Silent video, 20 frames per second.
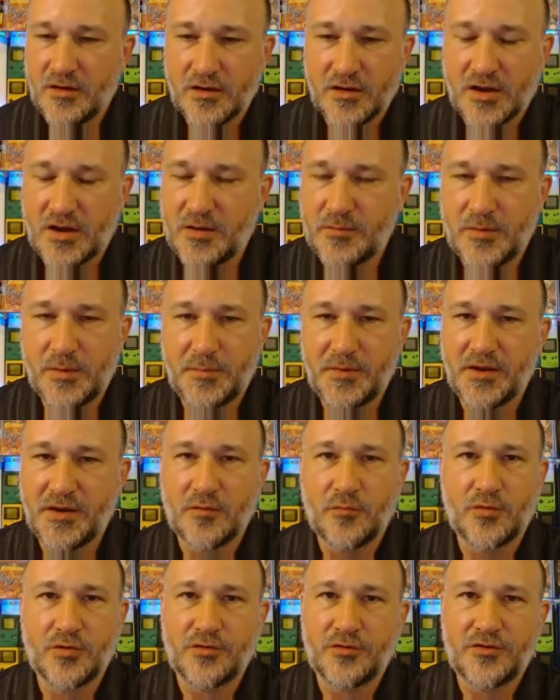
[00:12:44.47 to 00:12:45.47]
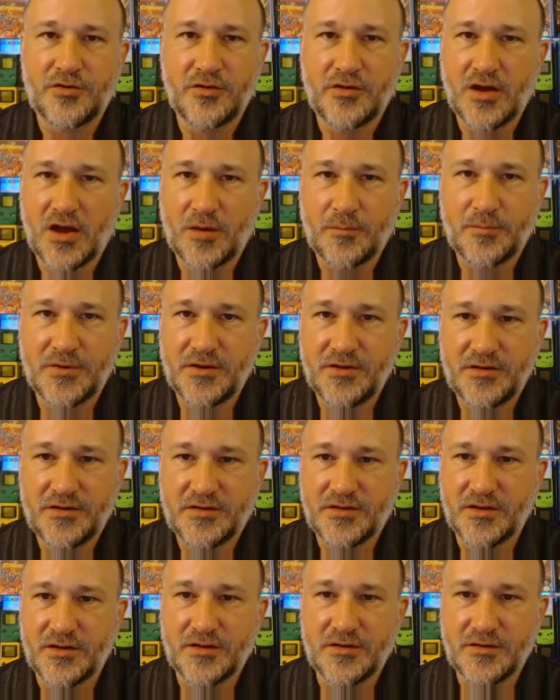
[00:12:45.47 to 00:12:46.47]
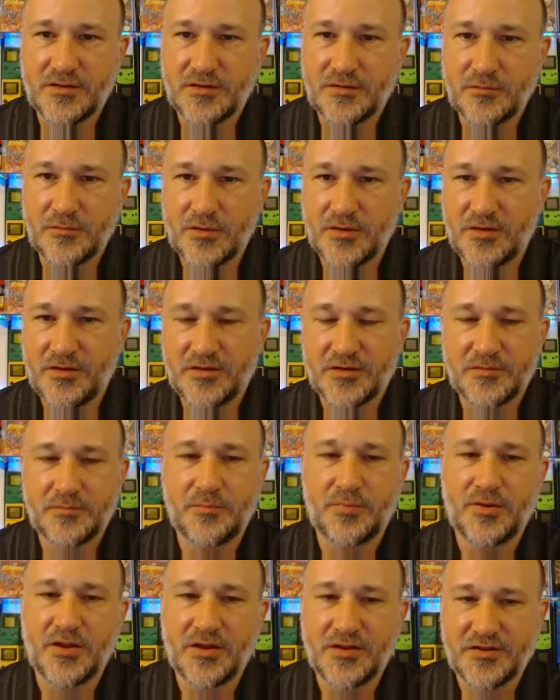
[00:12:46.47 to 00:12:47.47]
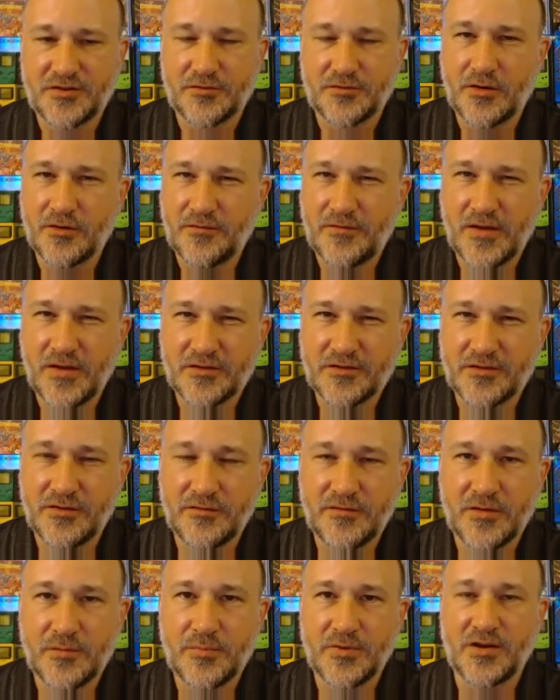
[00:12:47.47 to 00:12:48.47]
kind of maybe get 1 or 2 copies and really just play a strong faction event,